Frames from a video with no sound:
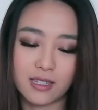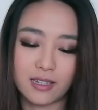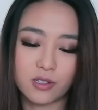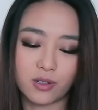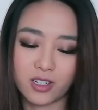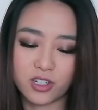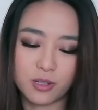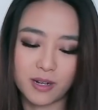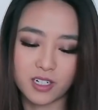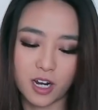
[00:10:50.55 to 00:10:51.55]
Like, so that's
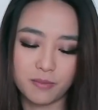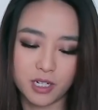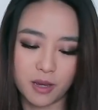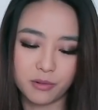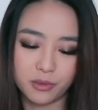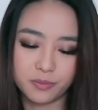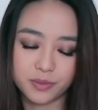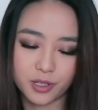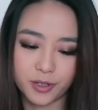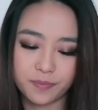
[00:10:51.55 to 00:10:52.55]
just my timetable.
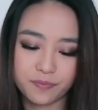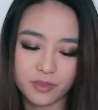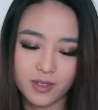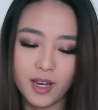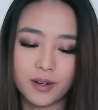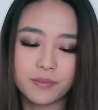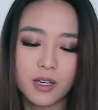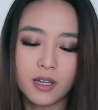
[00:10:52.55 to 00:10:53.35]
So yeah.